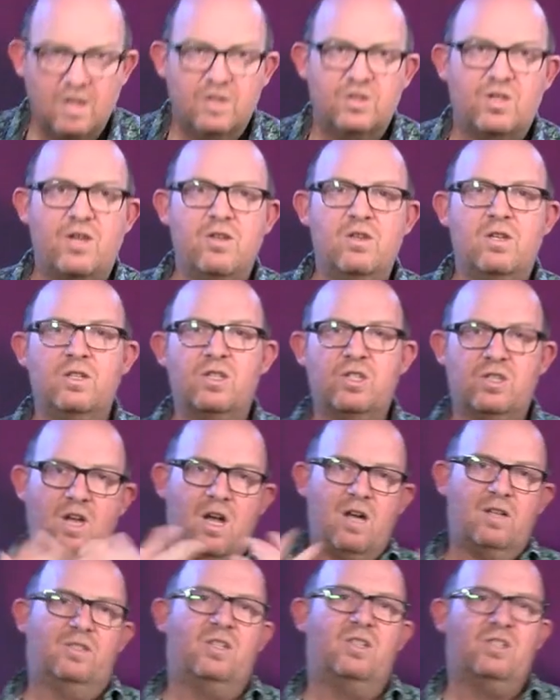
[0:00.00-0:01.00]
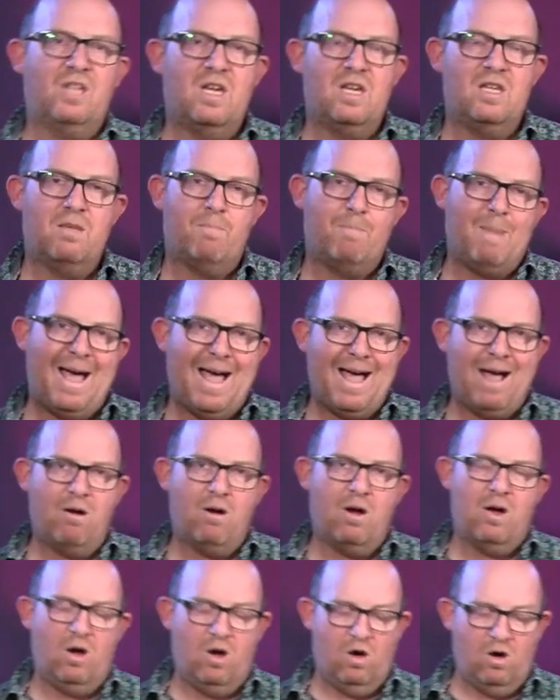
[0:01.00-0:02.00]
So you can start to see the
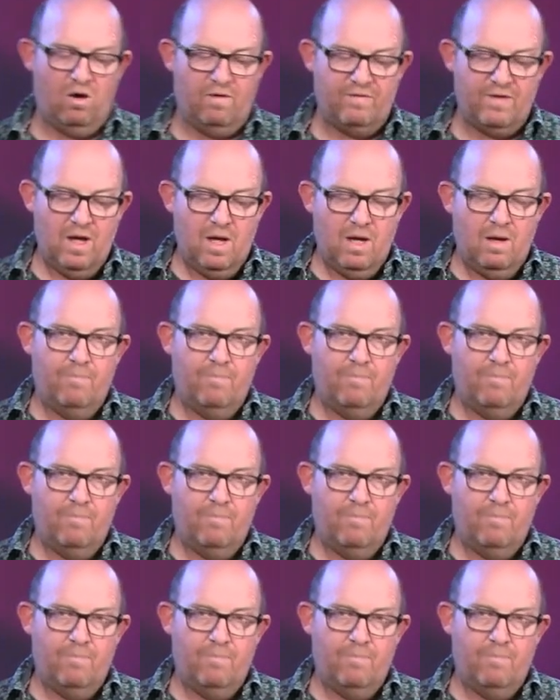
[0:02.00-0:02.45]
power of